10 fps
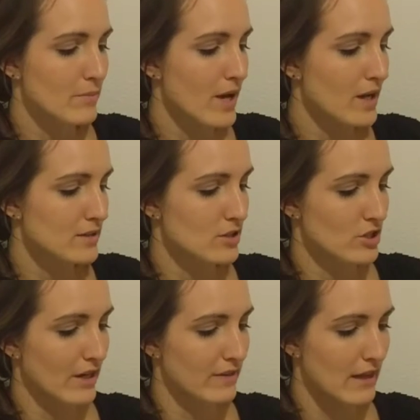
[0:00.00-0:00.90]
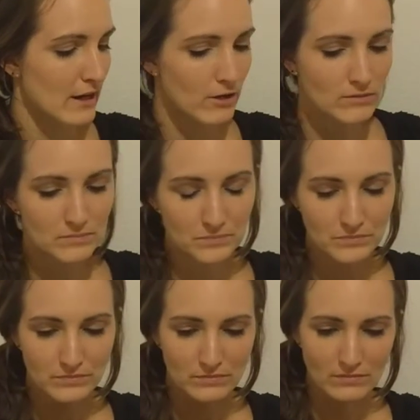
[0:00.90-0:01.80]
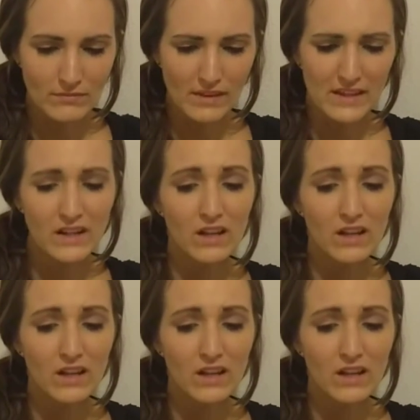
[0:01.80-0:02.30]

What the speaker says: box, so check that out. And